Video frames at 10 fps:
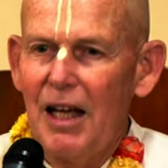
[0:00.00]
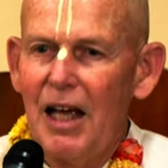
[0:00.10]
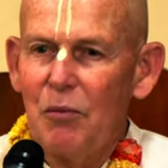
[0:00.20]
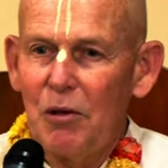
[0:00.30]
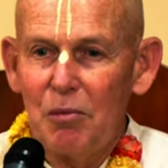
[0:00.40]

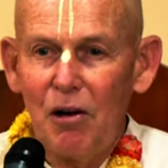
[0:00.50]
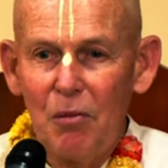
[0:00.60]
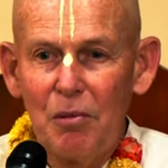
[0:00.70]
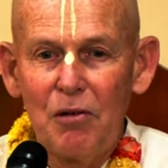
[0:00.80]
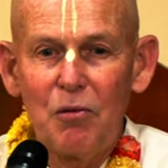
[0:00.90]
And when
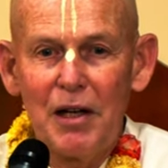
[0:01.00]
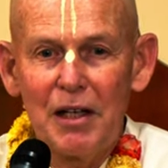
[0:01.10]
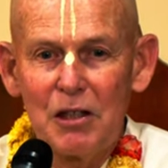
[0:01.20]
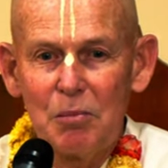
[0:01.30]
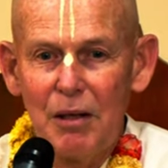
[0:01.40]
Prabhupada
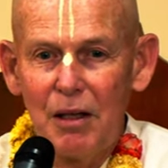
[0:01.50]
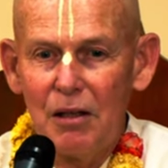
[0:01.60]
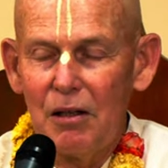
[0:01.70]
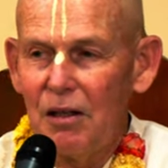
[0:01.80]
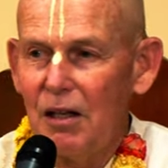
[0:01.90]
rang his
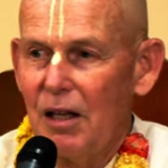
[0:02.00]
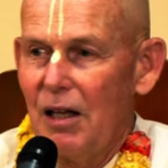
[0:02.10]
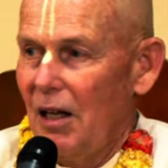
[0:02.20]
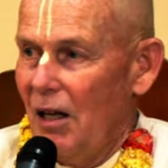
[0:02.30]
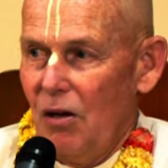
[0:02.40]
bell,
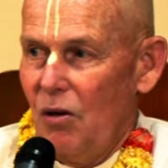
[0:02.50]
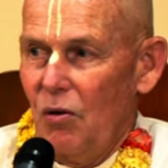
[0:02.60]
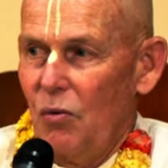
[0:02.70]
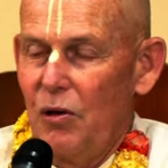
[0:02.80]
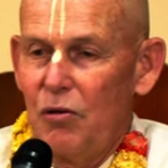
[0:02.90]

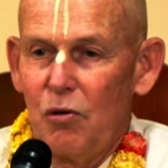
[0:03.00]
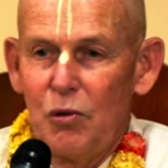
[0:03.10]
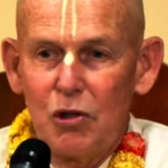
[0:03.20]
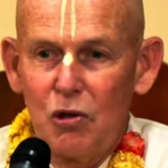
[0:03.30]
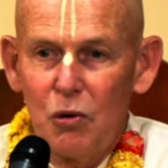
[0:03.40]
whether it
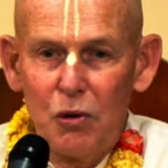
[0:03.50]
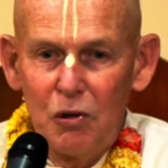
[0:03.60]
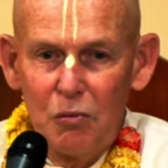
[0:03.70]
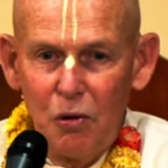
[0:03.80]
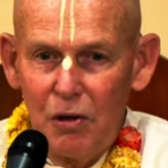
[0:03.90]
was 2 in
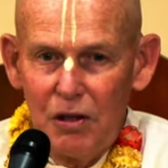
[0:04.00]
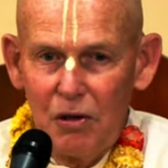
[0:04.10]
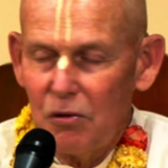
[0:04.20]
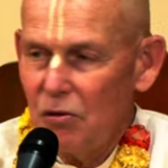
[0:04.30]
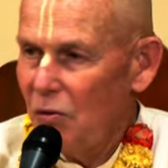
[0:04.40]
the morning
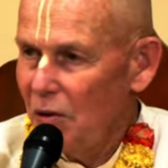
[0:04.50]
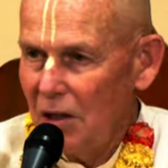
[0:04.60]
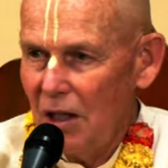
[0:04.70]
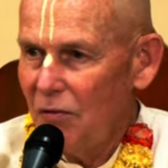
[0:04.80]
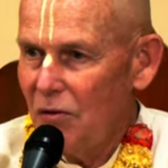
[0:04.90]
or 2 in
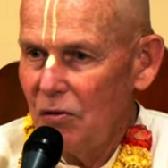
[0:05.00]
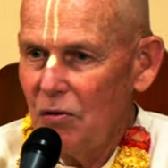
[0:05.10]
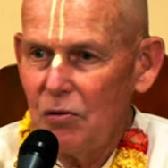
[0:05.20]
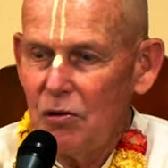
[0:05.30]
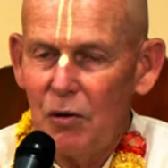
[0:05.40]
the
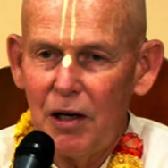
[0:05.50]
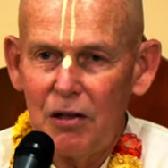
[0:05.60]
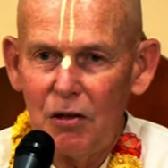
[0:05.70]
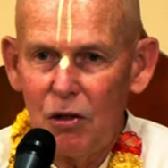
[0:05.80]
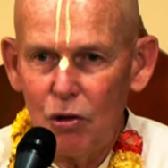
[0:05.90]
afternoon, you
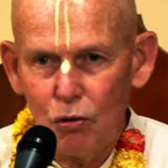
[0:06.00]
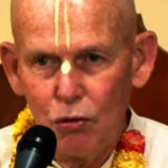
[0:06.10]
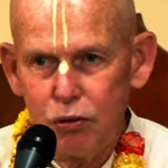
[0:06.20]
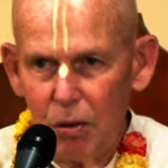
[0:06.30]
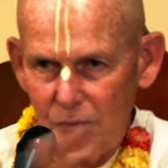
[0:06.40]
had to
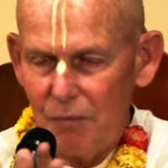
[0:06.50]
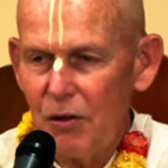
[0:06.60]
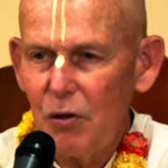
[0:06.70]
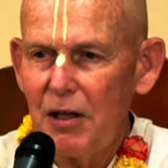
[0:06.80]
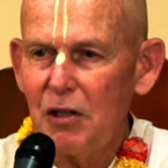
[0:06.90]

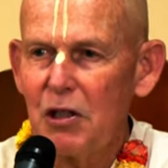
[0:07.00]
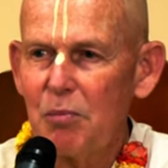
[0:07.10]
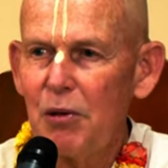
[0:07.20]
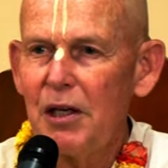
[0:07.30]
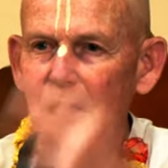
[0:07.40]

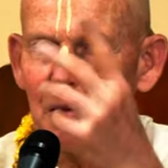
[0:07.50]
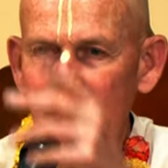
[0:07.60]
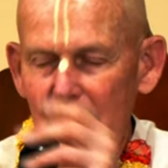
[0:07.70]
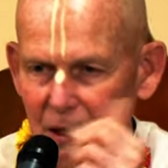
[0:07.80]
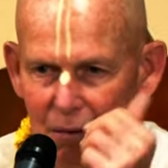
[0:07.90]
spring
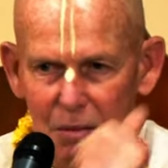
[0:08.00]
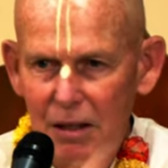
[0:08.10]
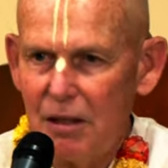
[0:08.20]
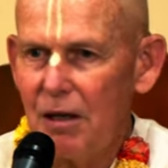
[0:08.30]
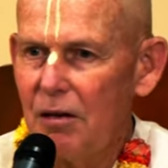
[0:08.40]
up and
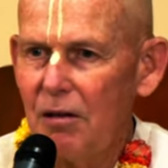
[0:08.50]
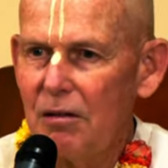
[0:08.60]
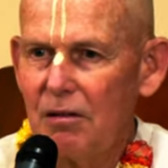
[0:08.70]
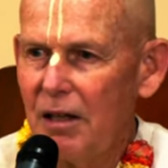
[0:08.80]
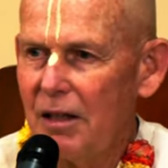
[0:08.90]
be there,
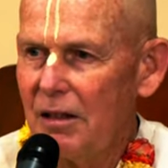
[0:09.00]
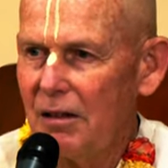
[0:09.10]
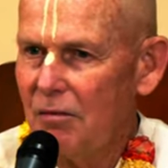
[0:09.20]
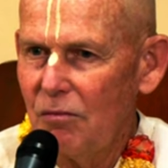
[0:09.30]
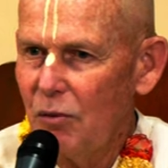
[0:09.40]
like
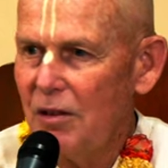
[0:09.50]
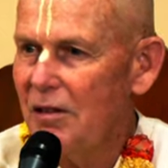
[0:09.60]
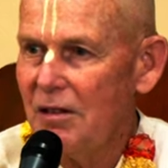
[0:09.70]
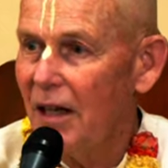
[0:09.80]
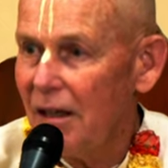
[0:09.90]

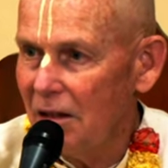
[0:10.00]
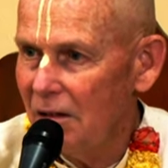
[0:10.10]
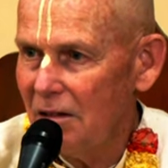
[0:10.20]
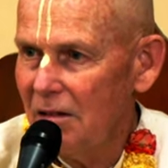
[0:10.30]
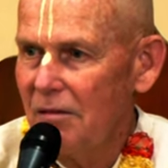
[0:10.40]
within
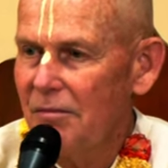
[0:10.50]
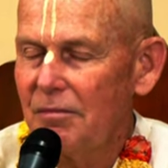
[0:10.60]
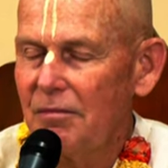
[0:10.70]
seconds.